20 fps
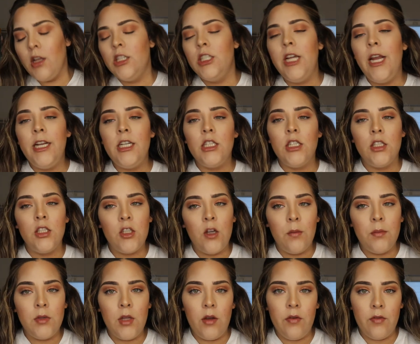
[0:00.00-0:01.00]
changing
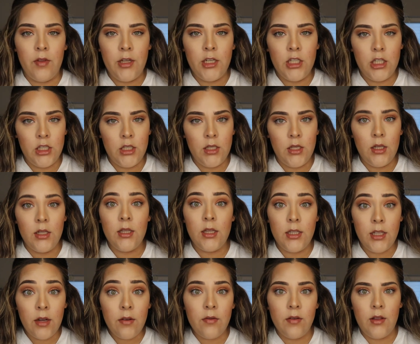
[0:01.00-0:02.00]
soaps definitely just
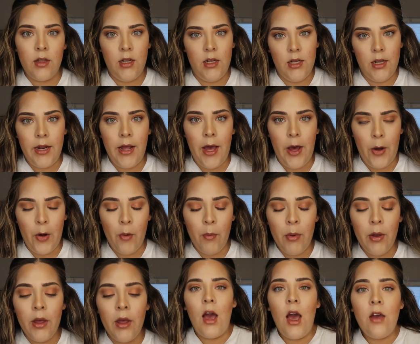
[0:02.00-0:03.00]
definitely did
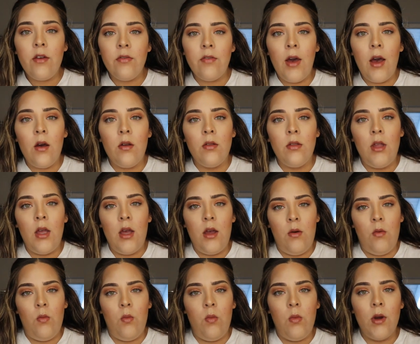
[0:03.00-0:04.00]
help. I found
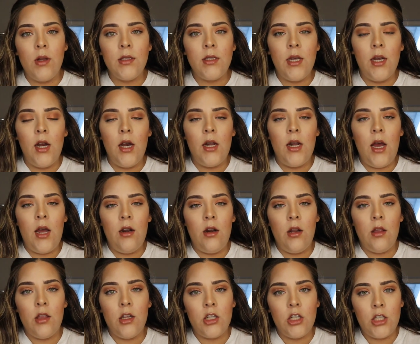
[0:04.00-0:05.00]
that once I got out
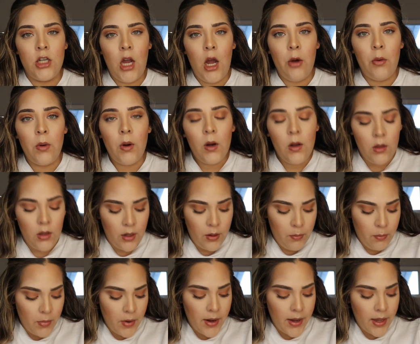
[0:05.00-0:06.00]
of the shower,
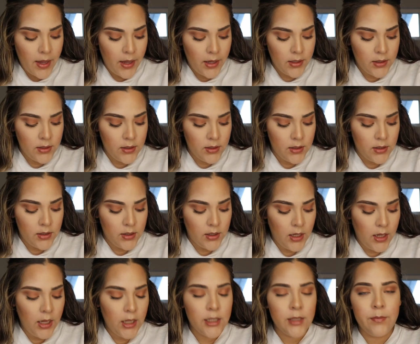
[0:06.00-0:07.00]
like my
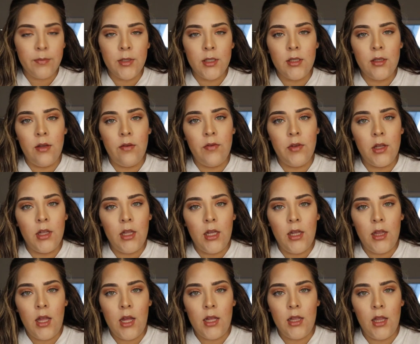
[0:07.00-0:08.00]
skin
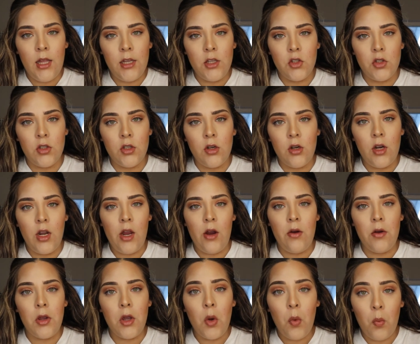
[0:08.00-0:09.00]
specifically in that like certain
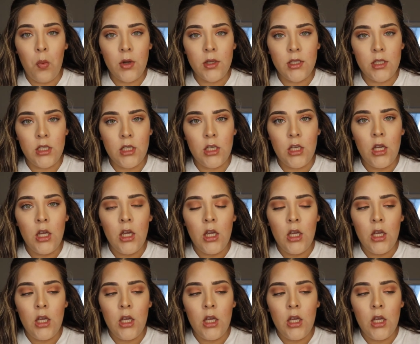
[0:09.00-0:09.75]
area wasn't